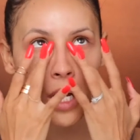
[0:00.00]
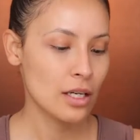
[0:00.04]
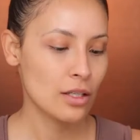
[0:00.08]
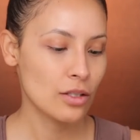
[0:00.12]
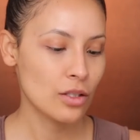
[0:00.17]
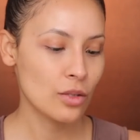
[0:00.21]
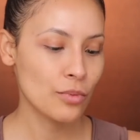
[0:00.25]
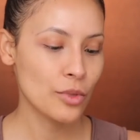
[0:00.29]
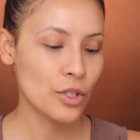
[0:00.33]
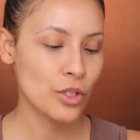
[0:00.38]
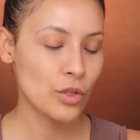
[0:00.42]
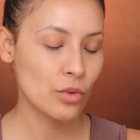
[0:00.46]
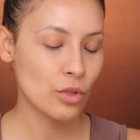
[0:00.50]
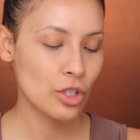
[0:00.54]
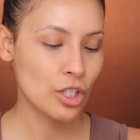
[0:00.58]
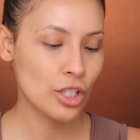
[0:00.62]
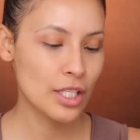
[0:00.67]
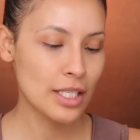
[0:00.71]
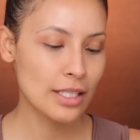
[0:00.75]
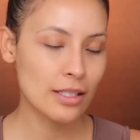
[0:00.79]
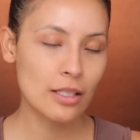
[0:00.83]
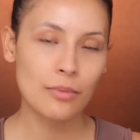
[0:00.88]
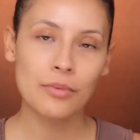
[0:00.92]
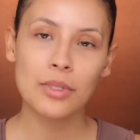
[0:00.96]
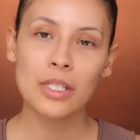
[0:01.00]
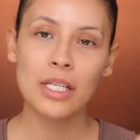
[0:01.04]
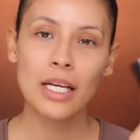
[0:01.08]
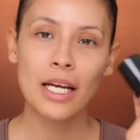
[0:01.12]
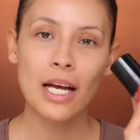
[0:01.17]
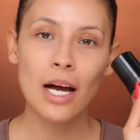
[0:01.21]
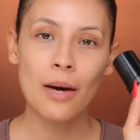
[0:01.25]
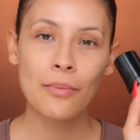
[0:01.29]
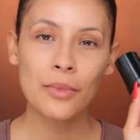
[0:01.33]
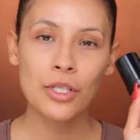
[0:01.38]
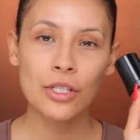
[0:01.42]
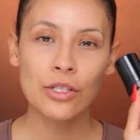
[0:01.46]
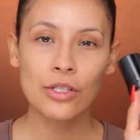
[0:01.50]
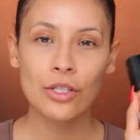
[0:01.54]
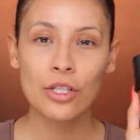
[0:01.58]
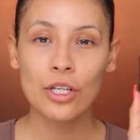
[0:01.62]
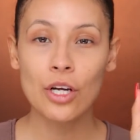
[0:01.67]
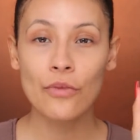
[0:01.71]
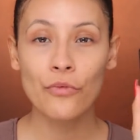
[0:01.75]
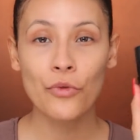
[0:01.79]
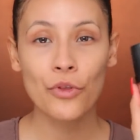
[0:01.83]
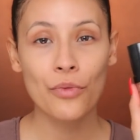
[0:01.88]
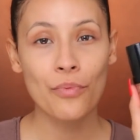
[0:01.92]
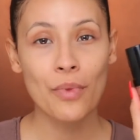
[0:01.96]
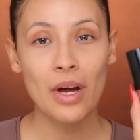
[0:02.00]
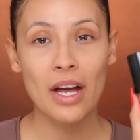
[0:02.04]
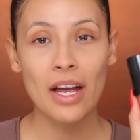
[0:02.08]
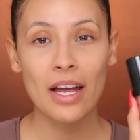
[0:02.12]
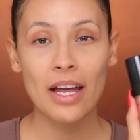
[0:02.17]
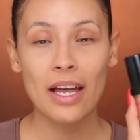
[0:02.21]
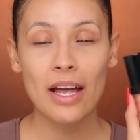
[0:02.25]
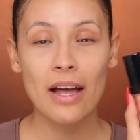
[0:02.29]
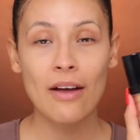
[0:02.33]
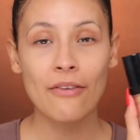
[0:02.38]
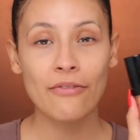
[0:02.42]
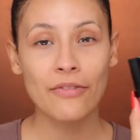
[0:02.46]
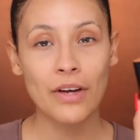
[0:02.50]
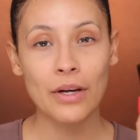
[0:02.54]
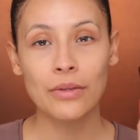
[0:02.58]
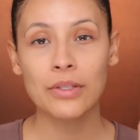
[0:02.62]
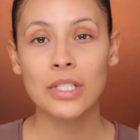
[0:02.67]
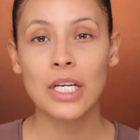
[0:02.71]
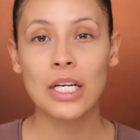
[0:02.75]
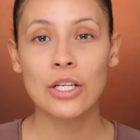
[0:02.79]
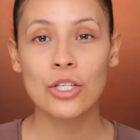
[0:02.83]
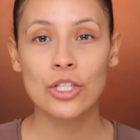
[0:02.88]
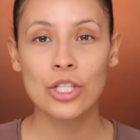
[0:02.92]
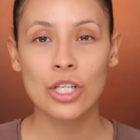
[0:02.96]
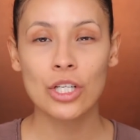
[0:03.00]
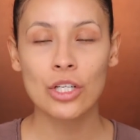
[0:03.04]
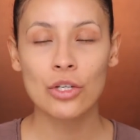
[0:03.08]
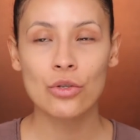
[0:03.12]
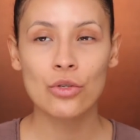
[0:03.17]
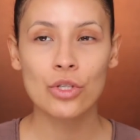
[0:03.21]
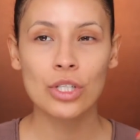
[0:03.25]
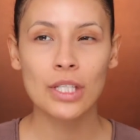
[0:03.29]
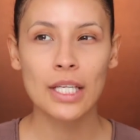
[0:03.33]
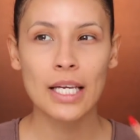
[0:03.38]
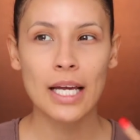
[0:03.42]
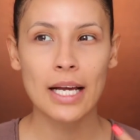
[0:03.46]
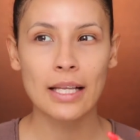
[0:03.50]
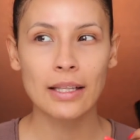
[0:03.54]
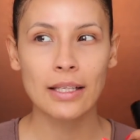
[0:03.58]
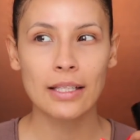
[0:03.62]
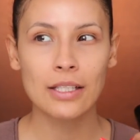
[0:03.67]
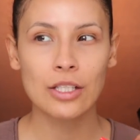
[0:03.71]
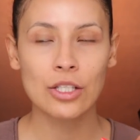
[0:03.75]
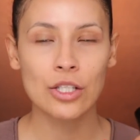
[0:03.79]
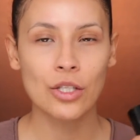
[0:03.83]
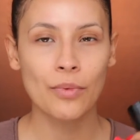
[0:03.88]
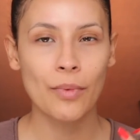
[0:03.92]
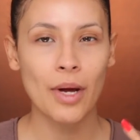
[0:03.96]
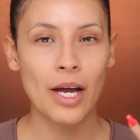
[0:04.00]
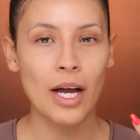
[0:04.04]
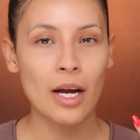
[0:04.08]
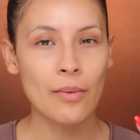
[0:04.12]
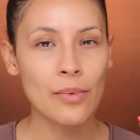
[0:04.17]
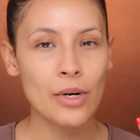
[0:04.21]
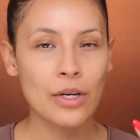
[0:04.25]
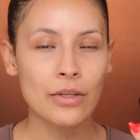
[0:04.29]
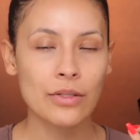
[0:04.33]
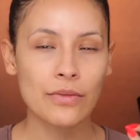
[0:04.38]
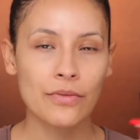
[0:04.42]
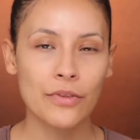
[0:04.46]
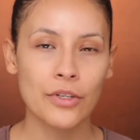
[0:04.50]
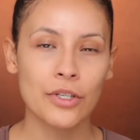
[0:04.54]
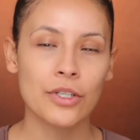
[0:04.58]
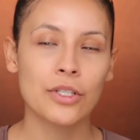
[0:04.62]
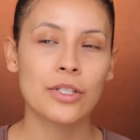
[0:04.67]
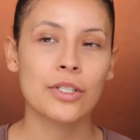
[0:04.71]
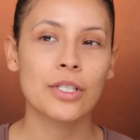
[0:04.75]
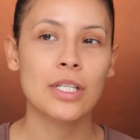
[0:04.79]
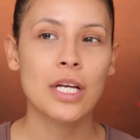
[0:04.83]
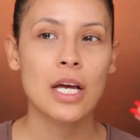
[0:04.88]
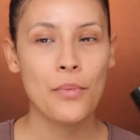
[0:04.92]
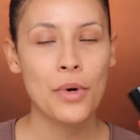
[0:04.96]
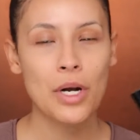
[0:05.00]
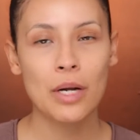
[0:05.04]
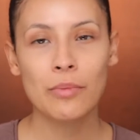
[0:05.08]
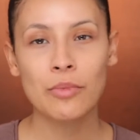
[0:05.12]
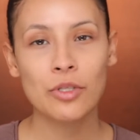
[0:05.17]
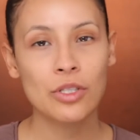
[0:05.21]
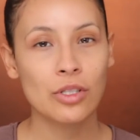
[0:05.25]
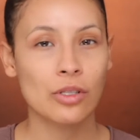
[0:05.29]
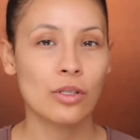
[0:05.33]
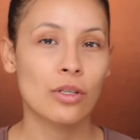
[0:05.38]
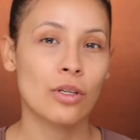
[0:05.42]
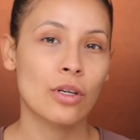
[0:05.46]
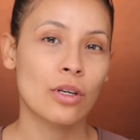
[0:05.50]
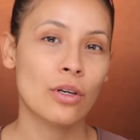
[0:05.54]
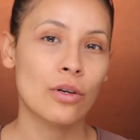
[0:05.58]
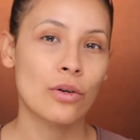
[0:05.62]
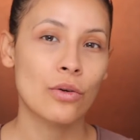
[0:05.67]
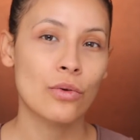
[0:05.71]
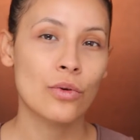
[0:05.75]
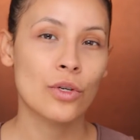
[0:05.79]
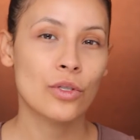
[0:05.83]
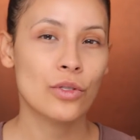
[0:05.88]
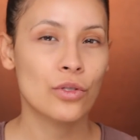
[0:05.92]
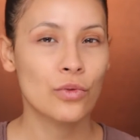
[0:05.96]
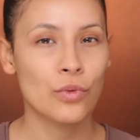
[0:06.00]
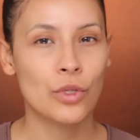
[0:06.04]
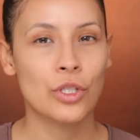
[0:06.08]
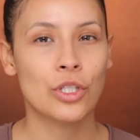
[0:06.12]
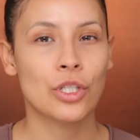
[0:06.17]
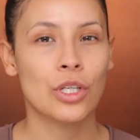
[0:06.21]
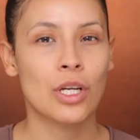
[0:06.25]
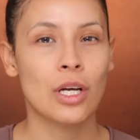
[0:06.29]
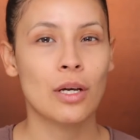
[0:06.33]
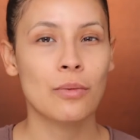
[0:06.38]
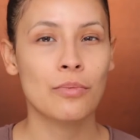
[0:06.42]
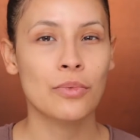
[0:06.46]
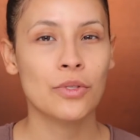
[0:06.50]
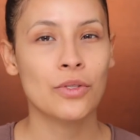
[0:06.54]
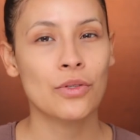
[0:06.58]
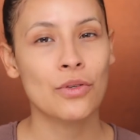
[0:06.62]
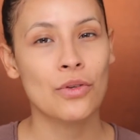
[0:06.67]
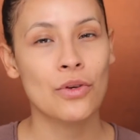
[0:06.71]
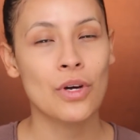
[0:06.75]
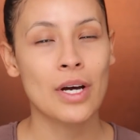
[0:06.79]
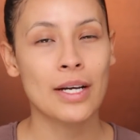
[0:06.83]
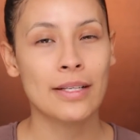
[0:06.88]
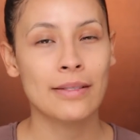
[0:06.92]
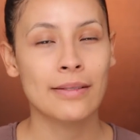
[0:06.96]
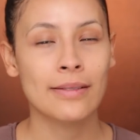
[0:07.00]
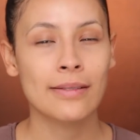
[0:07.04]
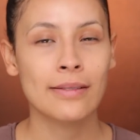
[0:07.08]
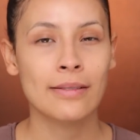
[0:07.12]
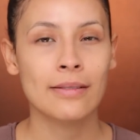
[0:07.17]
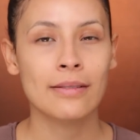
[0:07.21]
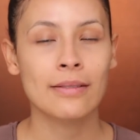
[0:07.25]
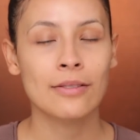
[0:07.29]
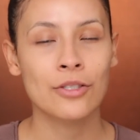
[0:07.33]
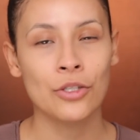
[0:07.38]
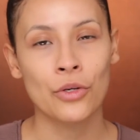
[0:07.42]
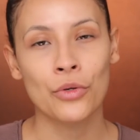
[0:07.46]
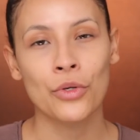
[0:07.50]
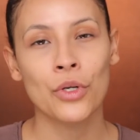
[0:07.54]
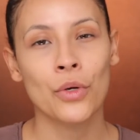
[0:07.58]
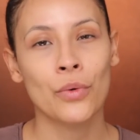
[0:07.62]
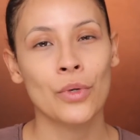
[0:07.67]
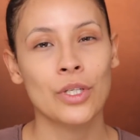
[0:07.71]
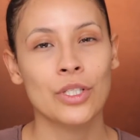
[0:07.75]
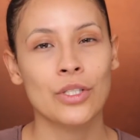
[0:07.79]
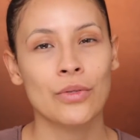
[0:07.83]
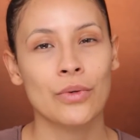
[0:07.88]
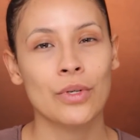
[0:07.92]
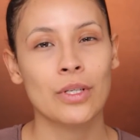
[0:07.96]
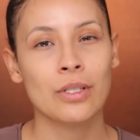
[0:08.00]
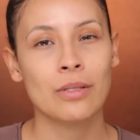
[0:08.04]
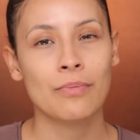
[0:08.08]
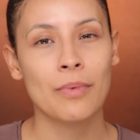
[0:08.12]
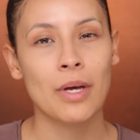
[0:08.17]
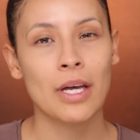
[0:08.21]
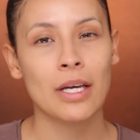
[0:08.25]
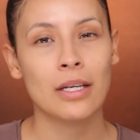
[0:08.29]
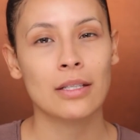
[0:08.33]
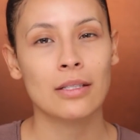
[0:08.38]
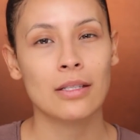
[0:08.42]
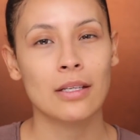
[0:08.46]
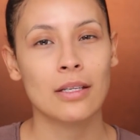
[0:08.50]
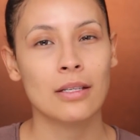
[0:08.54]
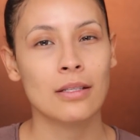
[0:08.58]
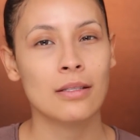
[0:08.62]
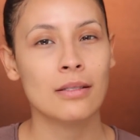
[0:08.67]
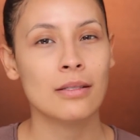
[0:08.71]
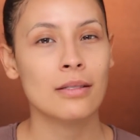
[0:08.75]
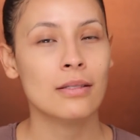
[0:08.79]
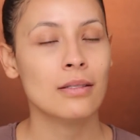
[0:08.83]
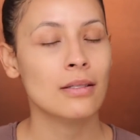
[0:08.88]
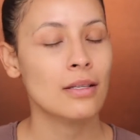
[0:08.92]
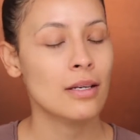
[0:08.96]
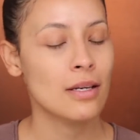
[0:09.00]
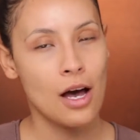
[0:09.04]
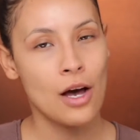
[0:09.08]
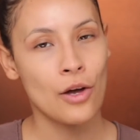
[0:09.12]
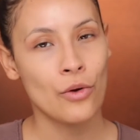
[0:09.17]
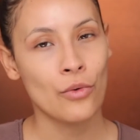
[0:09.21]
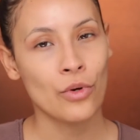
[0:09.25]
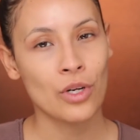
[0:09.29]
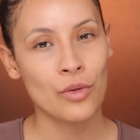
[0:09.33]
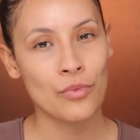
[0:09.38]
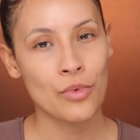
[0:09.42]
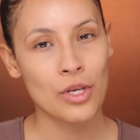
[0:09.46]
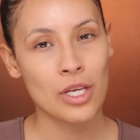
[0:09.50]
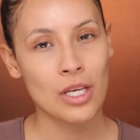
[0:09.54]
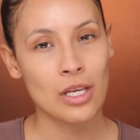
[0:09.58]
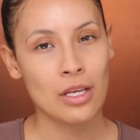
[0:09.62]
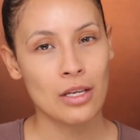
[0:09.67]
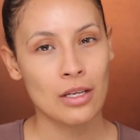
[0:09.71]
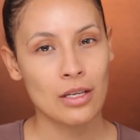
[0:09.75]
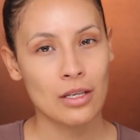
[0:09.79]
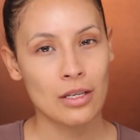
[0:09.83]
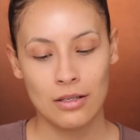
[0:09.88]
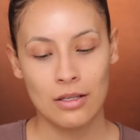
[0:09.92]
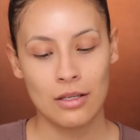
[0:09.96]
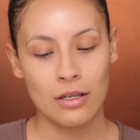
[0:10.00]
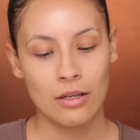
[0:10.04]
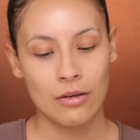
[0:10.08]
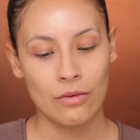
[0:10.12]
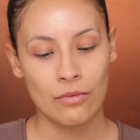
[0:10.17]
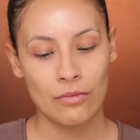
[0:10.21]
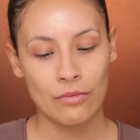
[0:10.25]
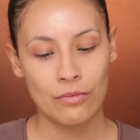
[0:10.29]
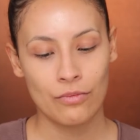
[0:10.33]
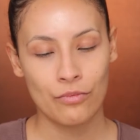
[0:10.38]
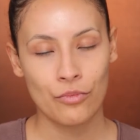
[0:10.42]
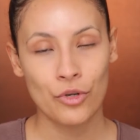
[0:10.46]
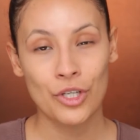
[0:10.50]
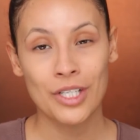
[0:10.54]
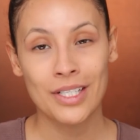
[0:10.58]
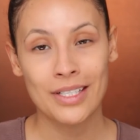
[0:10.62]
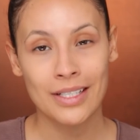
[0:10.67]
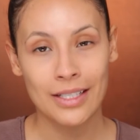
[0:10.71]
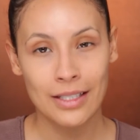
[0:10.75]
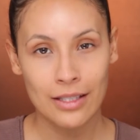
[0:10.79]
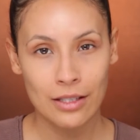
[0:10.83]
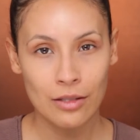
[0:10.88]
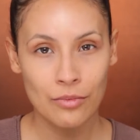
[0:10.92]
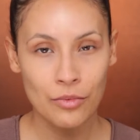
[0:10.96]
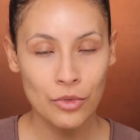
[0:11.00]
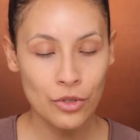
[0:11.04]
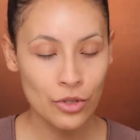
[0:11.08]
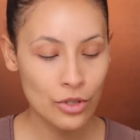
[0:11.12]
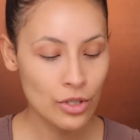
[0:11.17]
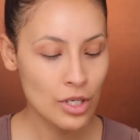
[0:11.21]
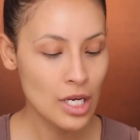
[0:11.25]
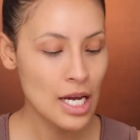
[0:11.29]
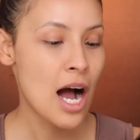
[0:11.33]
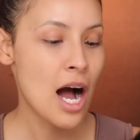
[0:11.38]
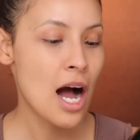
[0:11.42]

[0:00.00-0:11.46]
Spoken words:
So I'm gonna switch things up today. I'm gonna start off with my foundation. Usually I like to do my eyebrows first, but I'm just gonna go switch it up so you guys don't know what to expect, because I don't wanna be, you know, predictable.